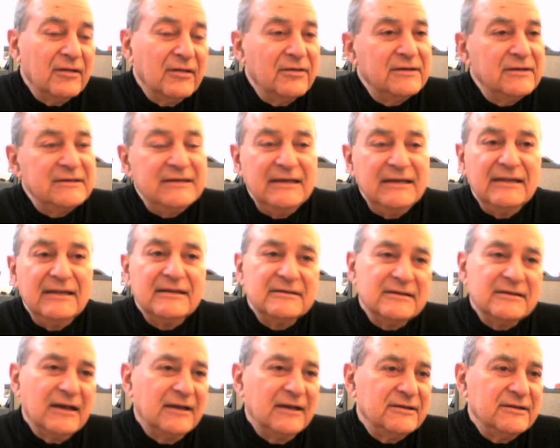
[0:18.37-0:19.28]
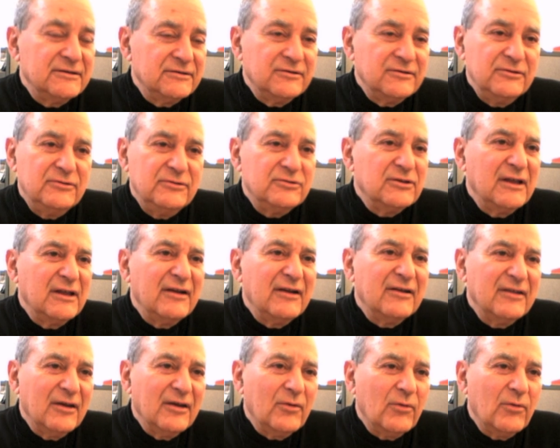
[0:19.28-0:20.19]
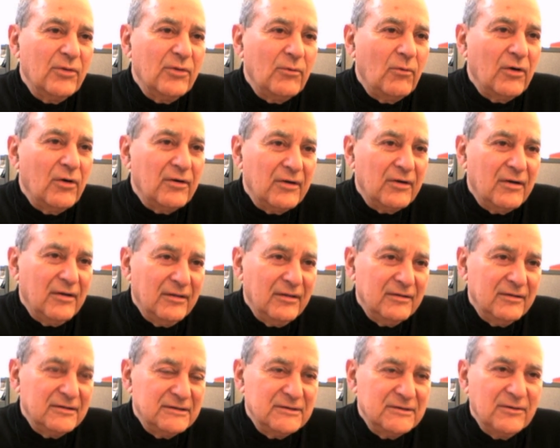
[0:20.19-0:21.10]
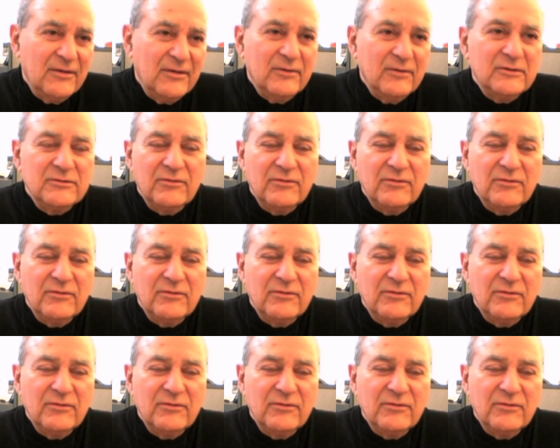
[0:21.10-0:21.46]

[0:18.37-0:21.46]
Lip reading: and all scene designs usually are done with watercolors.